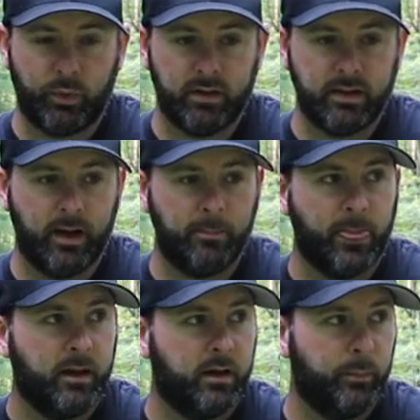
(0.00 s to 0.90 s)
springtime.
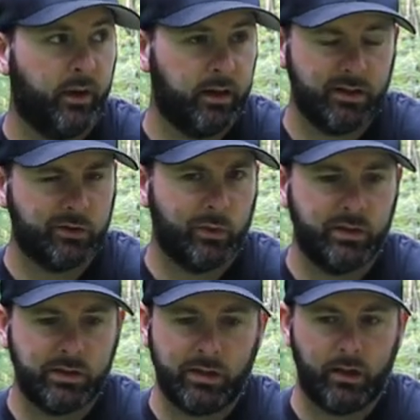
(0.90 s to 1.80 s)
But I just
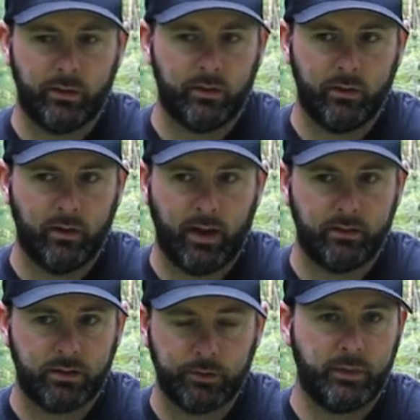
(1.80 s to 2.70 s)
wanted to share with you
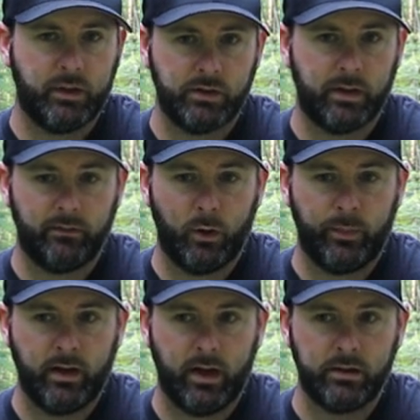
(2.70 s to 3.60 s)
that just because you have low
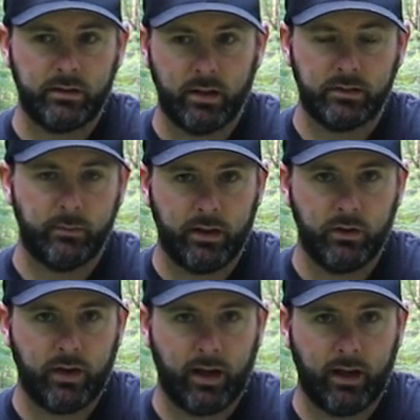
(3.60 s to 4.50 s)
pH doesn't
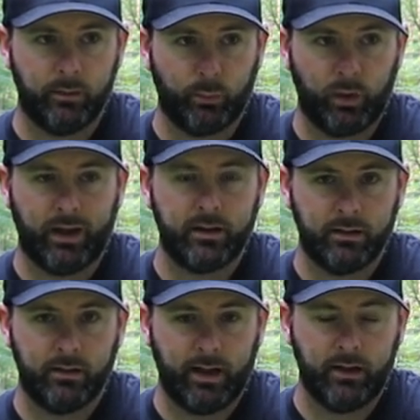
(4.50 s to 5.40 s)
mean you can't plant
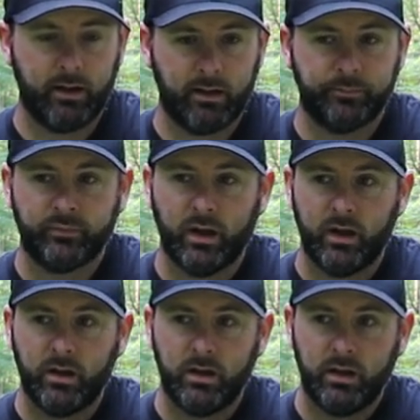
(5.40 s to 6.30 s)
anything.
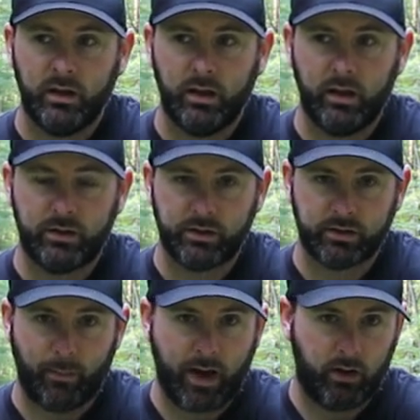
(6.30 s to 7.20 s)
It's
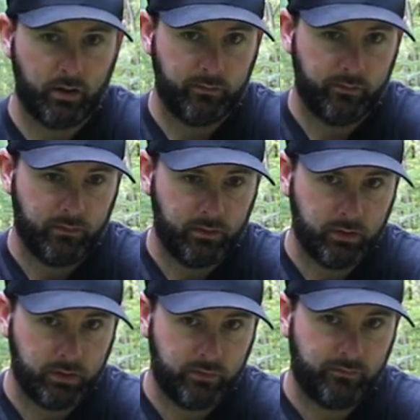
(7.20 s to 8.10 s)
just a matter of
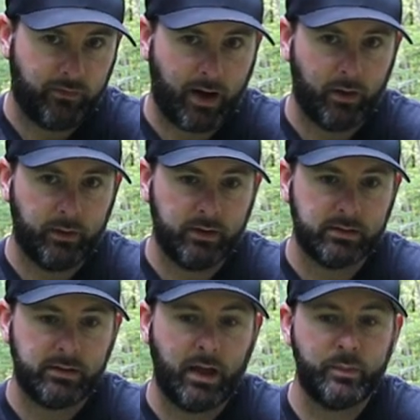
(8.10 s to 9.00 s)
following
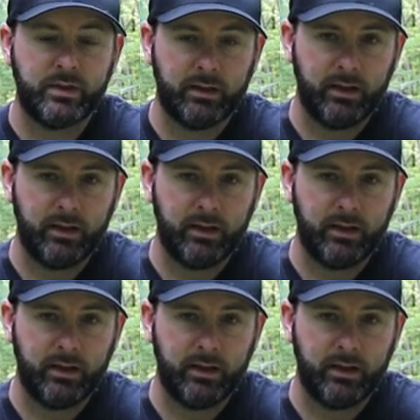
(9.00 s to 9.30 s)
the steps